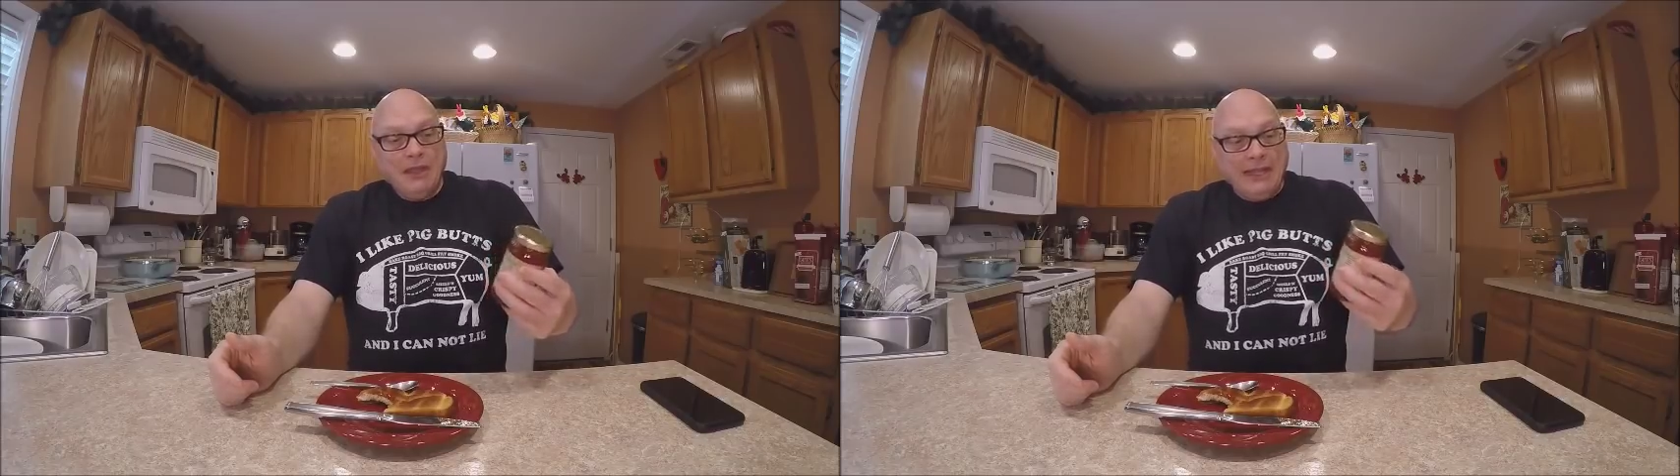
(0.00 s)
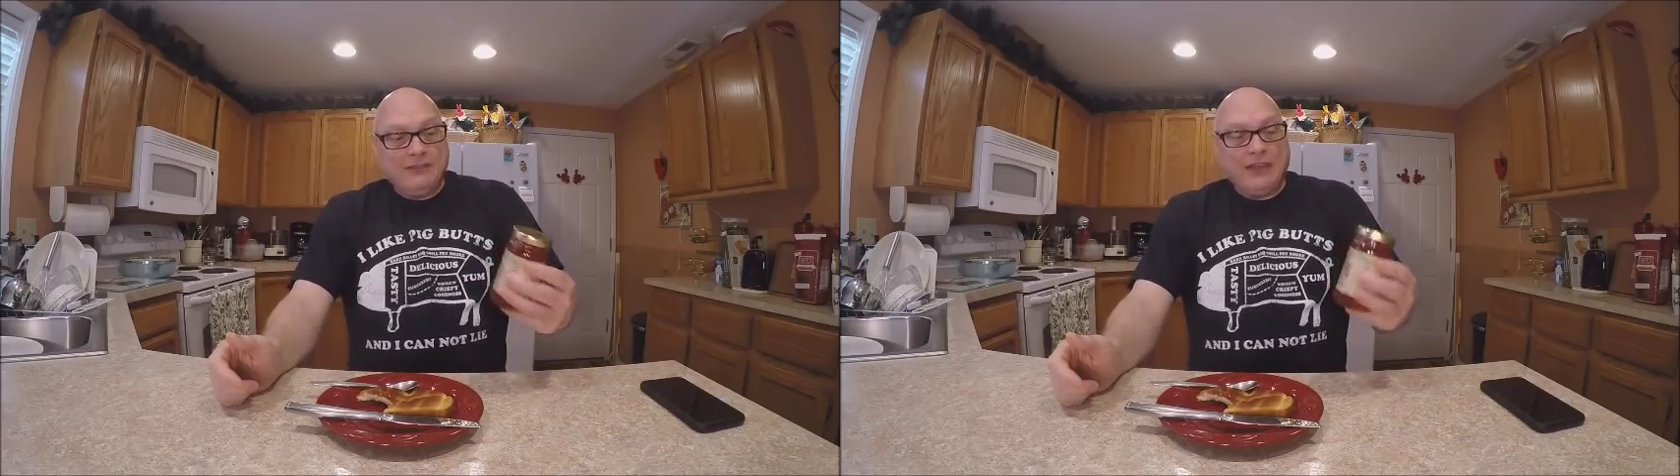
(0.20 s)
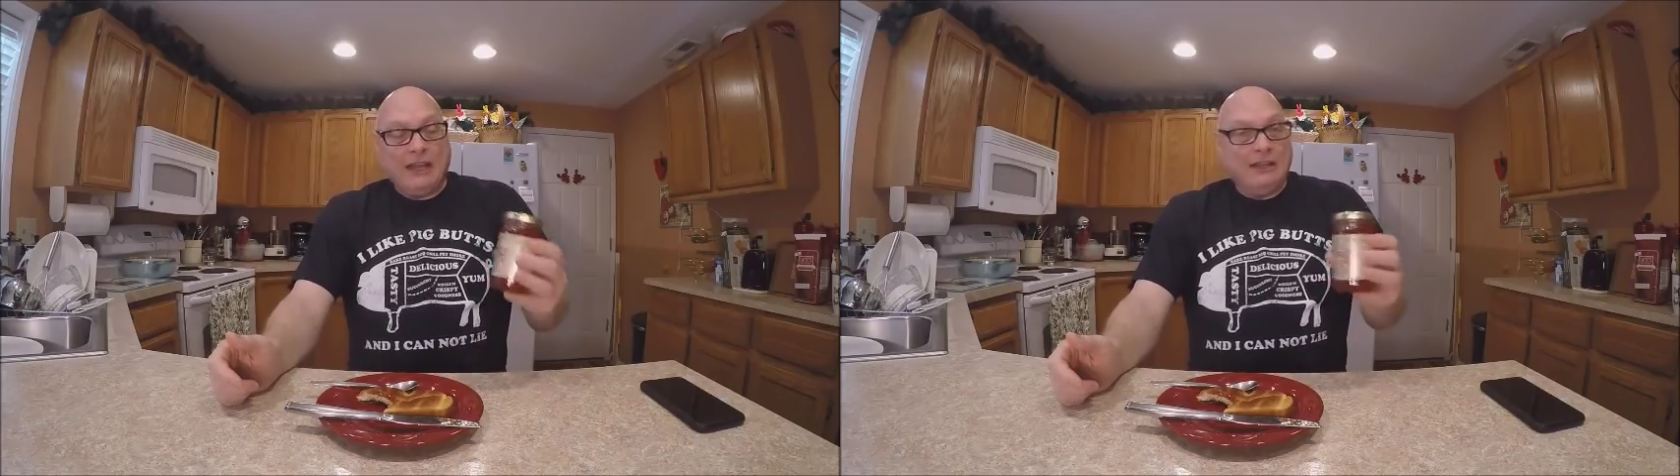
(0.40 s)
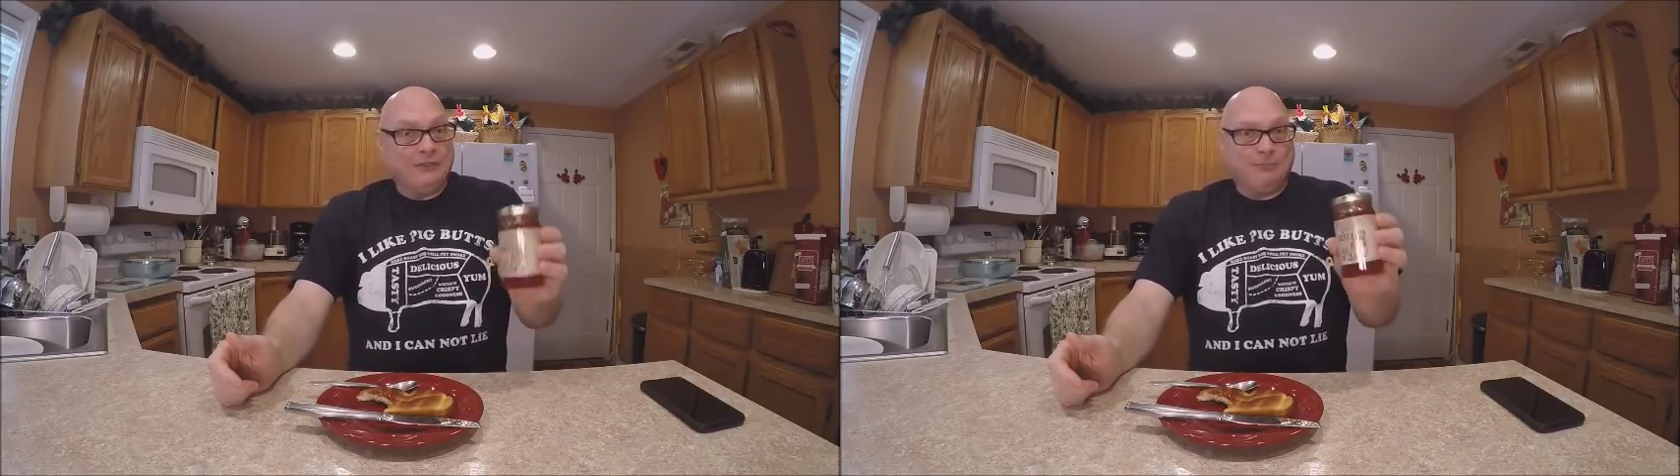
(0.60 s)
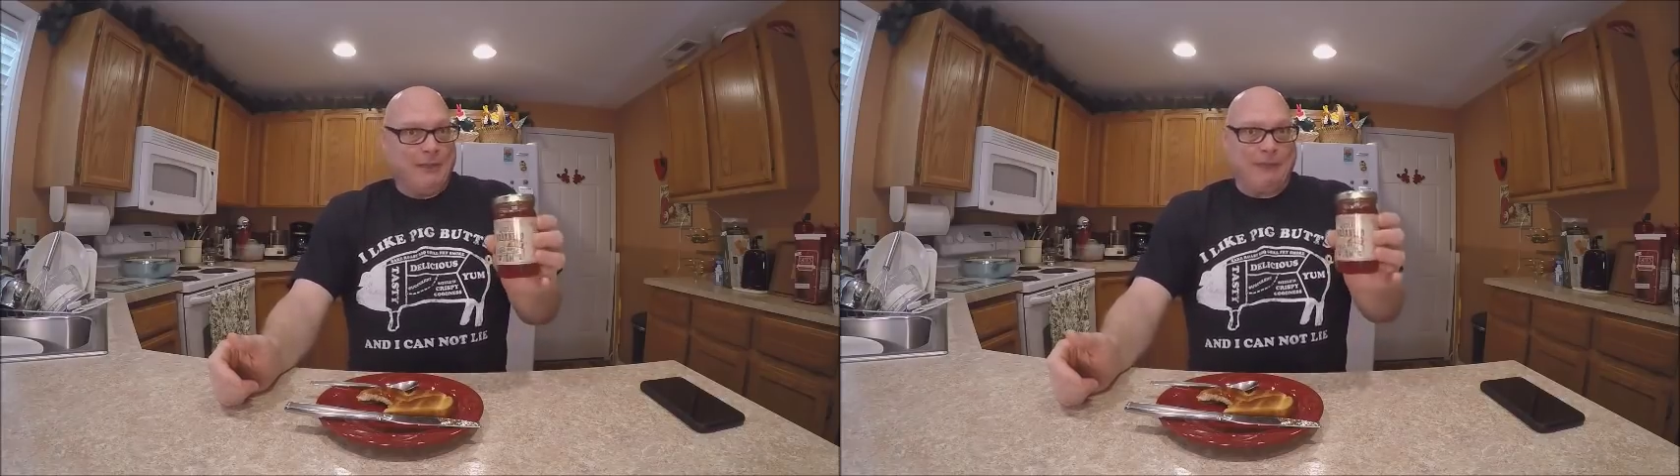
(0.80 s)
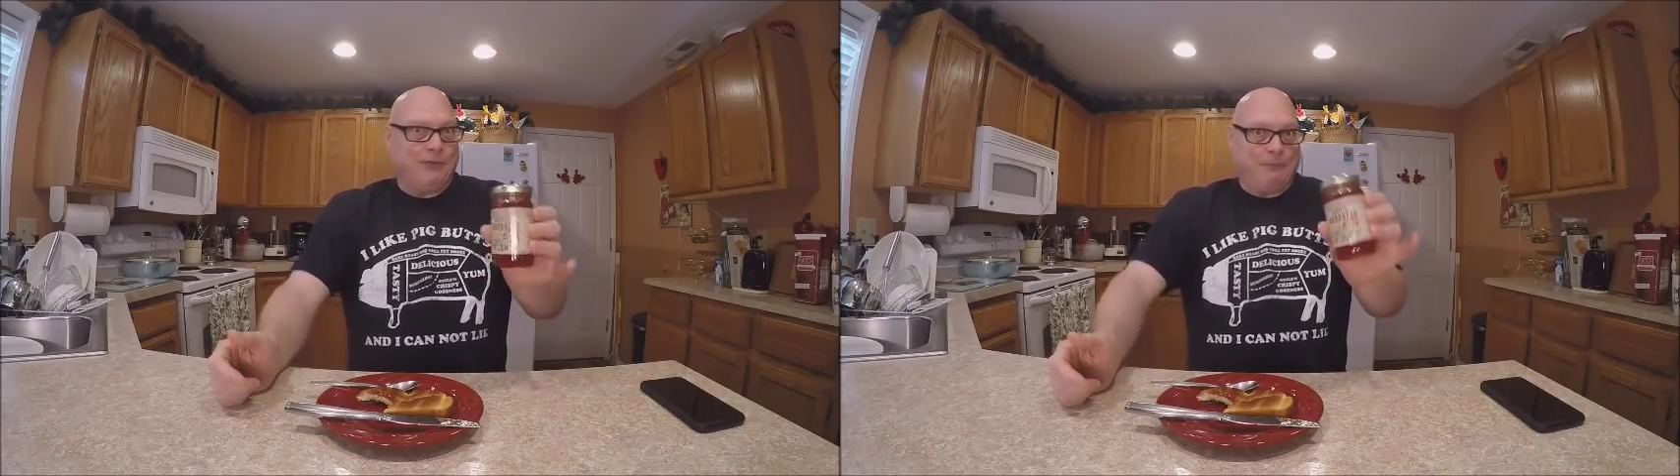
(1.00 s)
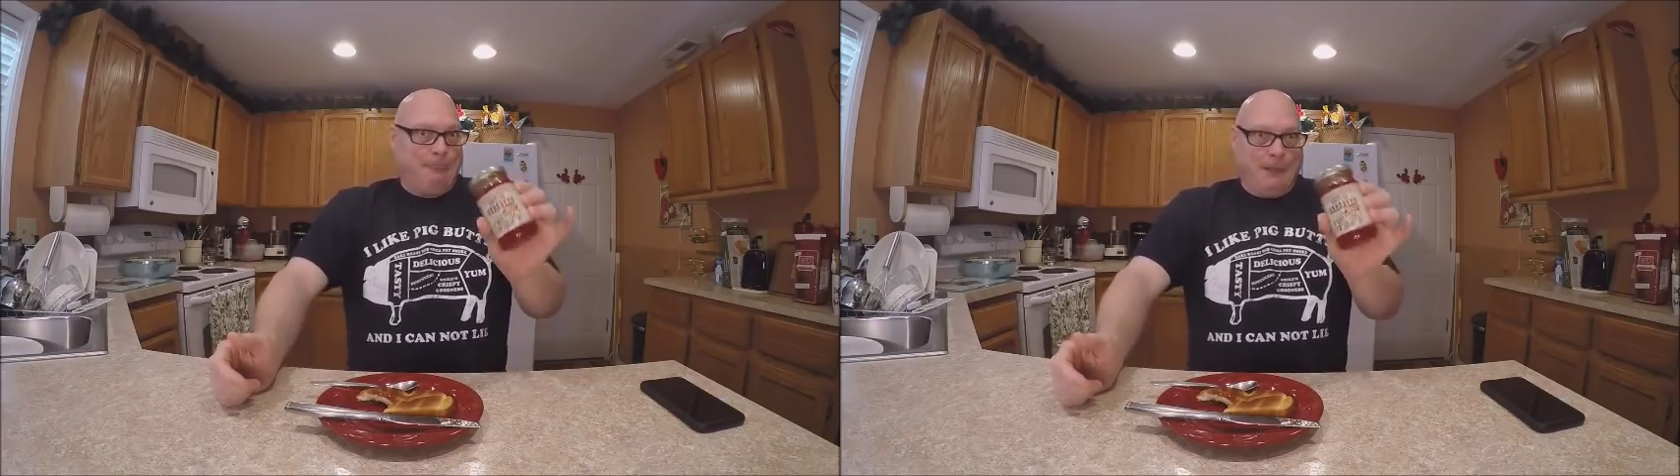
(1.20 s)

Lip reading: It's